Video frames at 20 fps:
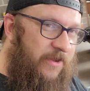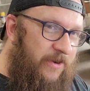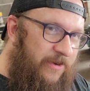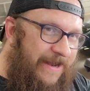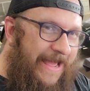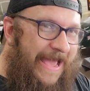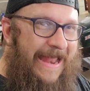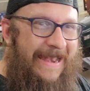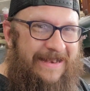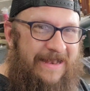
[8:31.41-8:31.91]
They're
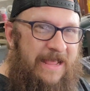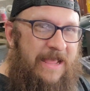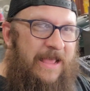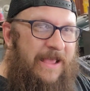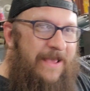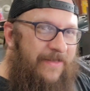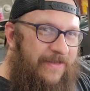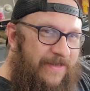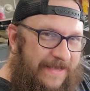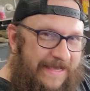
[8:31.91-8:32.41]
not
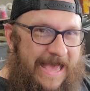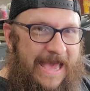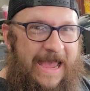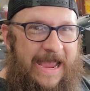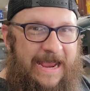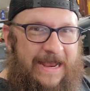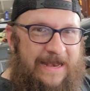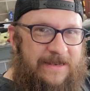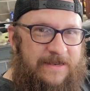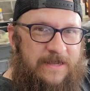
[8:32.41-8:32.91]
the
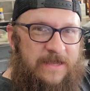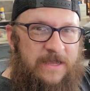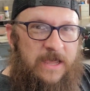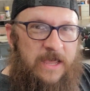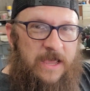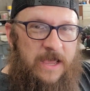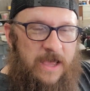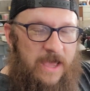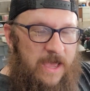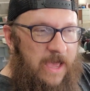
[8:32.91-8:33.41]
kind,
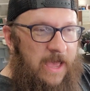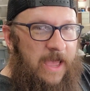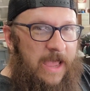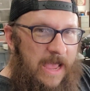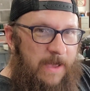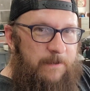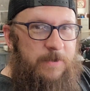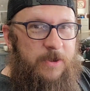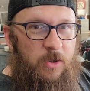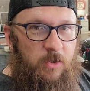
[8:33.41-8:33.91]

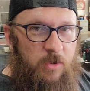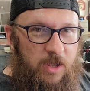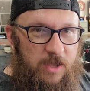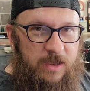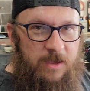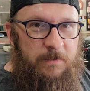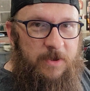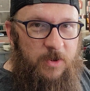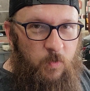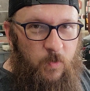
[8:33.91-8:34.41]

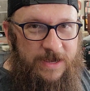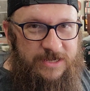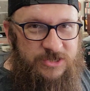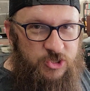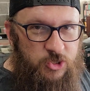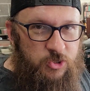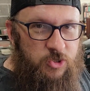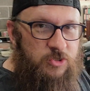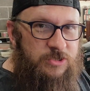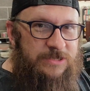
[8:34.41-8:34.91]
happy-go-lucky
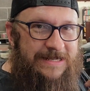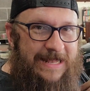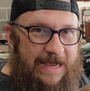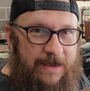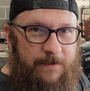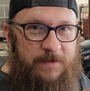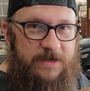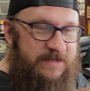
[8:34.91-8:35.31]
Midwesterners like